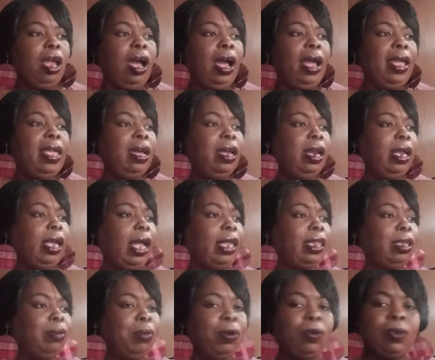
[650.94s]
Ayana
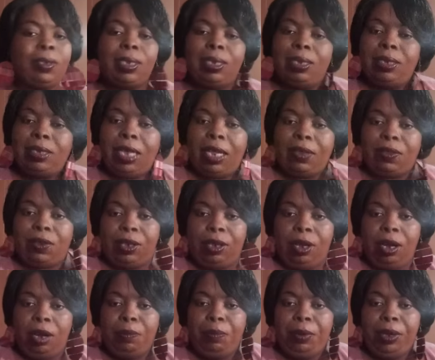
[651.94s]
got the most sense out the
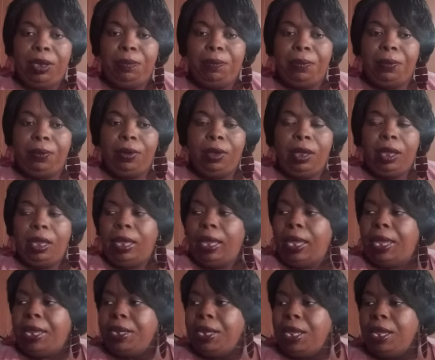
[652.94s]
young people,
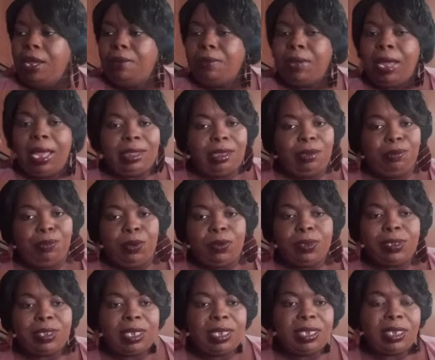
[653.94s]
and Deb got the
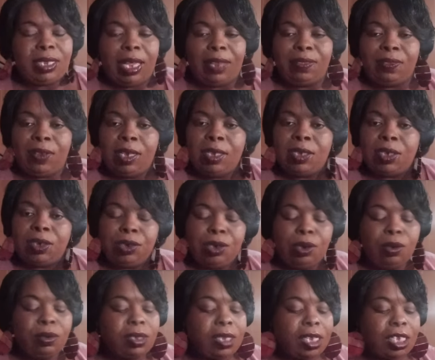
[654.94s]
most sense out these
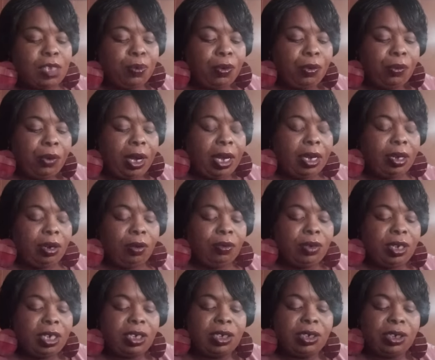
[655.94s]
adults that's parading
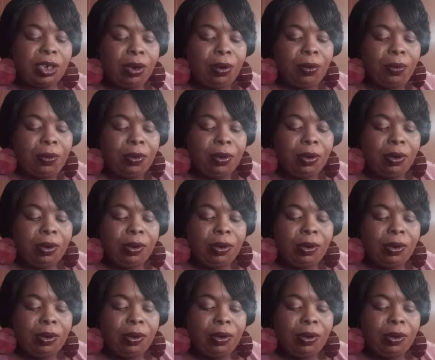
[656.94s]
on this show